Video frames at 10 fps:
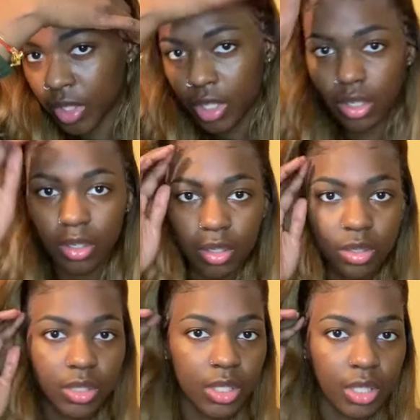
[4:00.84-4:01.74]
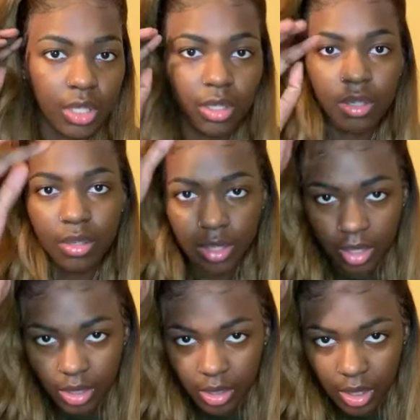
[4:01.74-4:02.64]
here to here
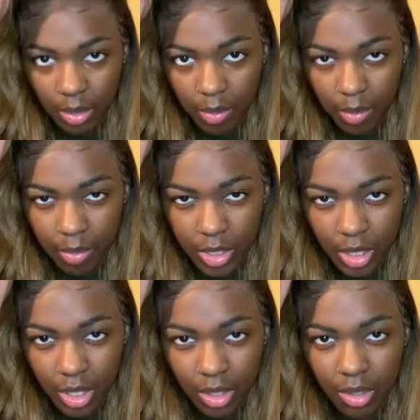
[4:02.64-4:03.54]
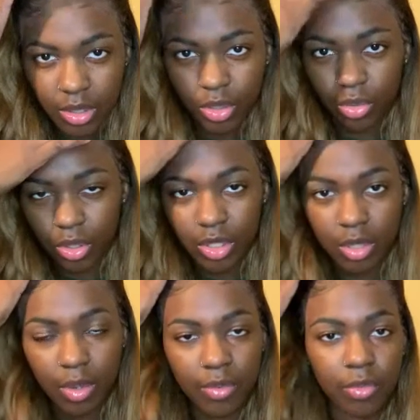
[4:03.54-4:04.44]
and like to here, so
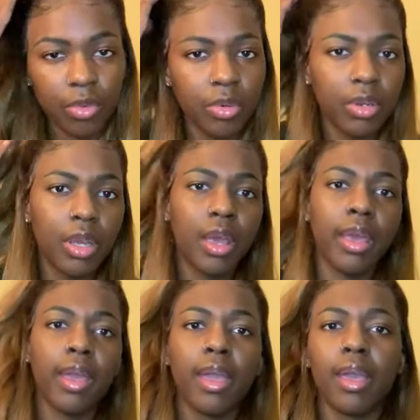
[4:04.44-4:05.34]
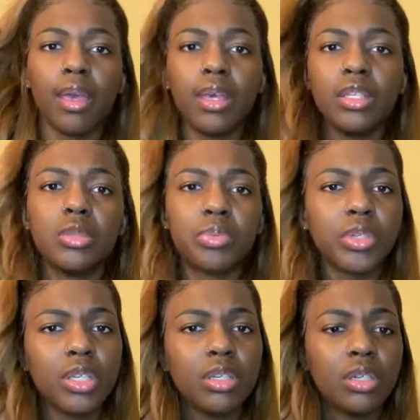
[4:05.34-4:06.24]
13 by 4. It's
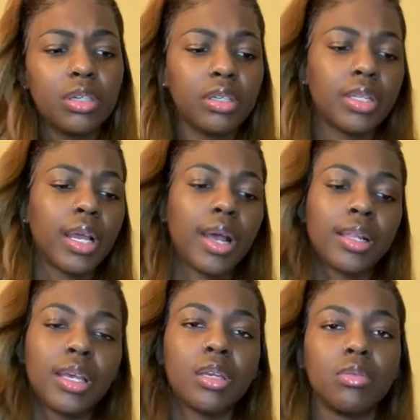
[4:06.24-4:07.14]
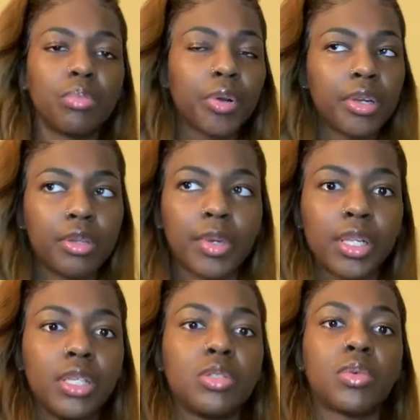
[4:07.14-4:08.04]
pretty good. Like, I like parting
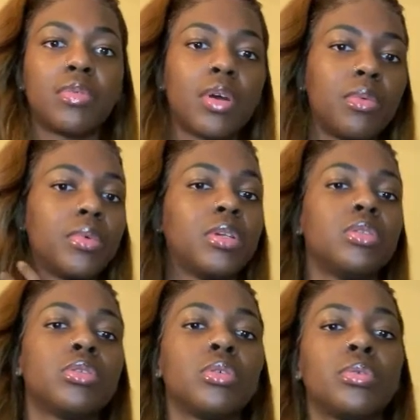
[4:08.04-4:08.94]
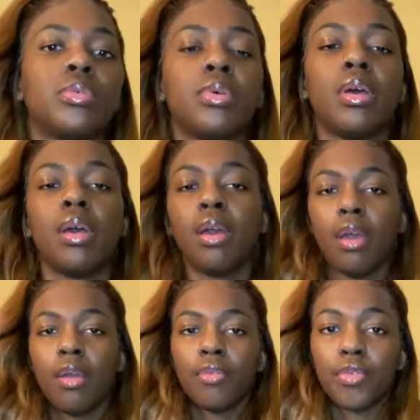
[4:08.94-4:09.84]
my lace wherever I want, so
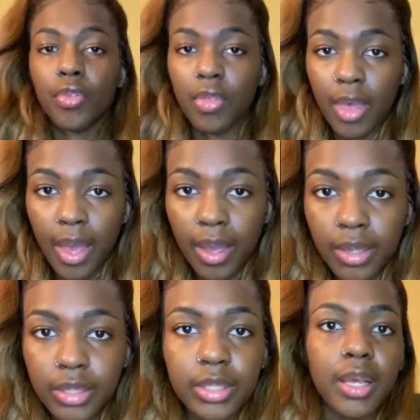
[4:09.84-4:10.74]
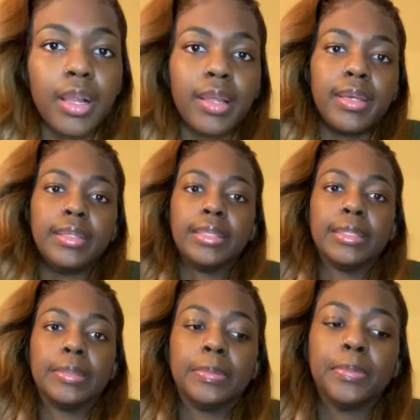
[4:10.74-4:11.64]
for that I liked
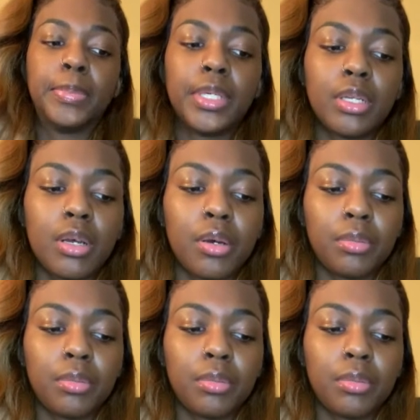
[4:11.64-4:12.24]
it. But